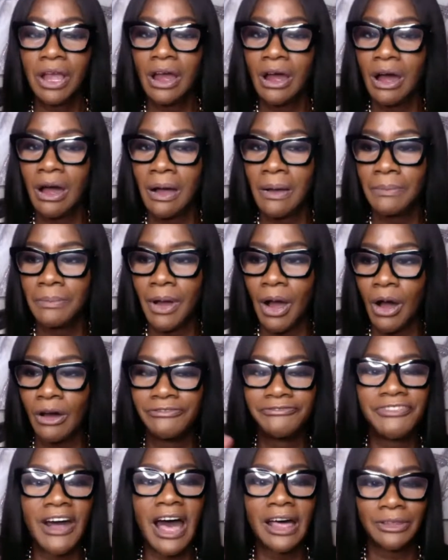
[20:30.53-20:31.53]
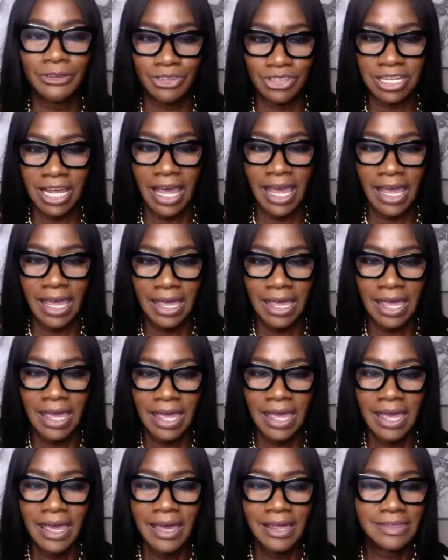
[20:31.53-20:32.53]
on Father's Day,
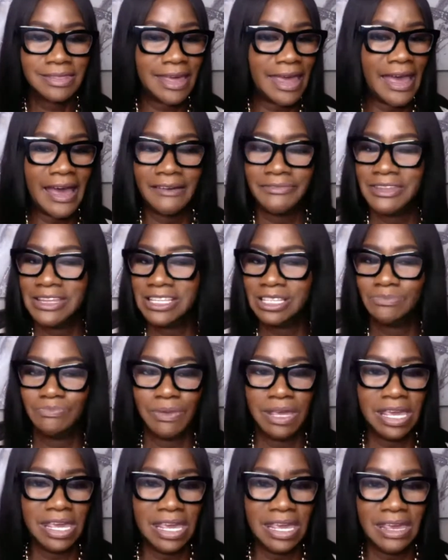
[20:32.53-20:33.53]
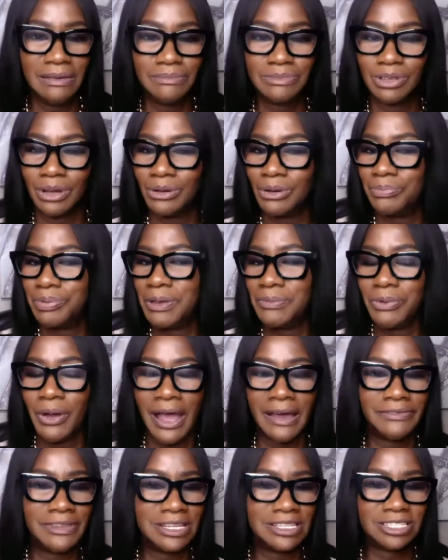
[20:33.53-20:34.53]
they have these memes or people
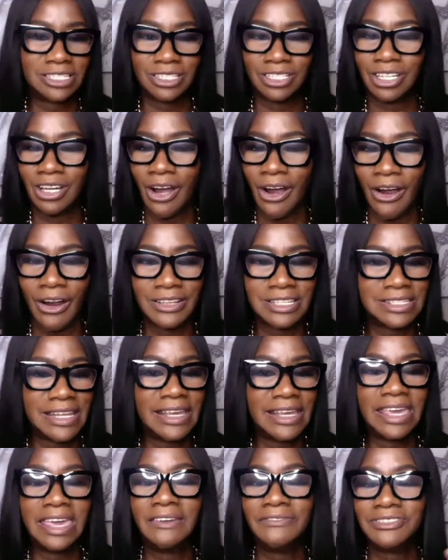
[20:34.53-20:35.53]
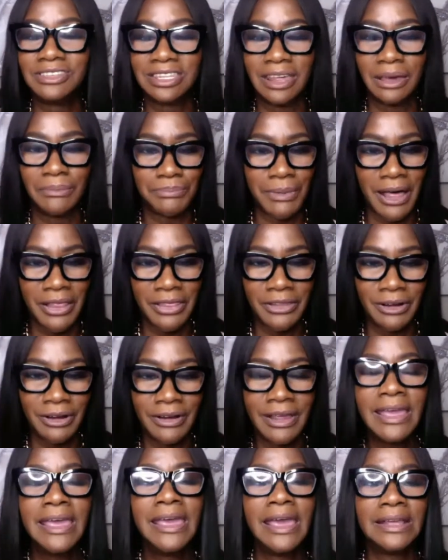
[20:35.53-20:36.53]
have these cards they give to their
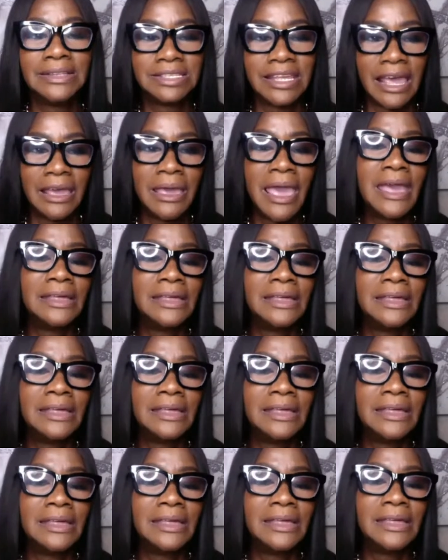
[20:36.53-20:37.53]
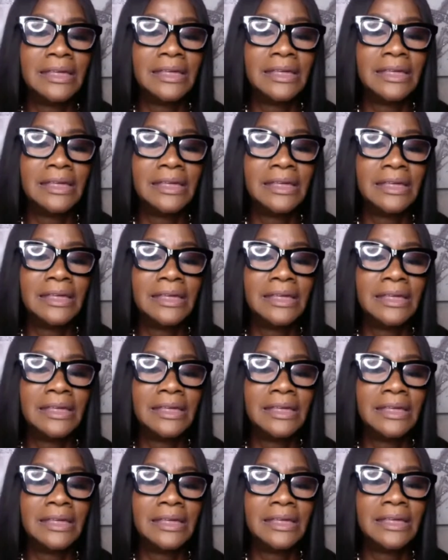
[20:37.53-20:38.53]
mother and say, "Thank you for being my
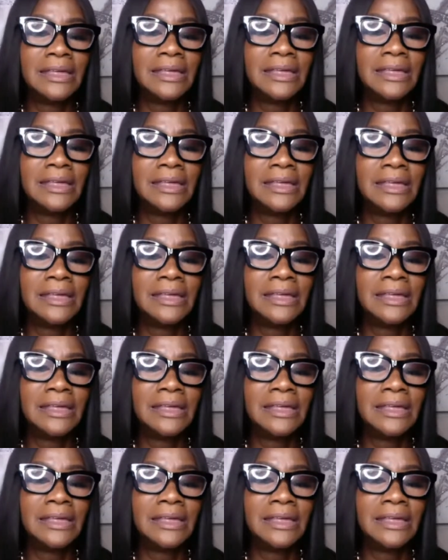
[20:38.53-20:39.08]
dad."